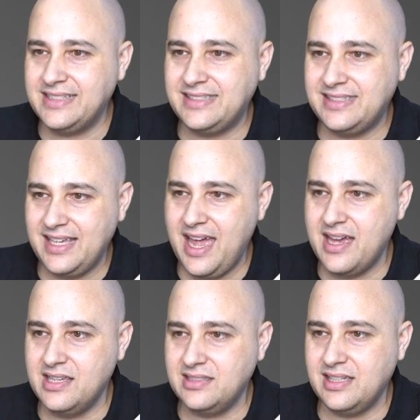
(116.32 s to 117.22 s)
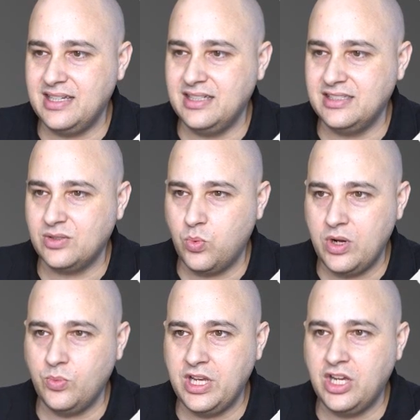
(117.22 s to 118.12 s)
it says is
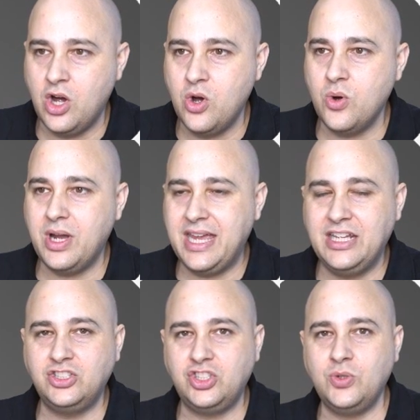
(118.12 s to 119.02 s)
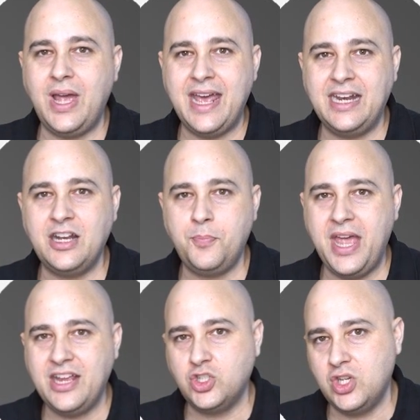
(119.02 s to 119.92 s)
when we go into Edit a
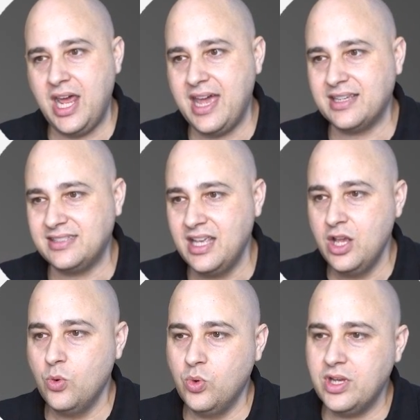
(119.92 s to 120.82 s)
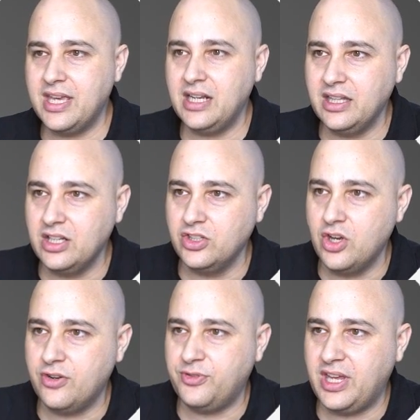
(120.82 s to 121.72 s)
Page next, we'll get a little
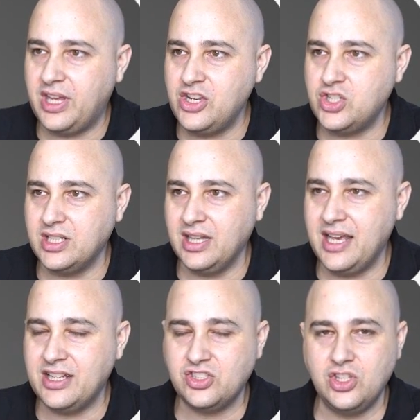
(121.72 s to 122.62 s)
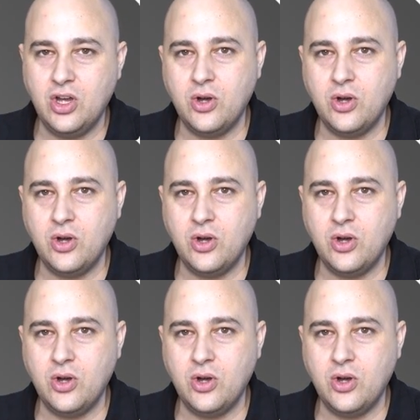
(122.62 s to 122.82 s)
notification to let us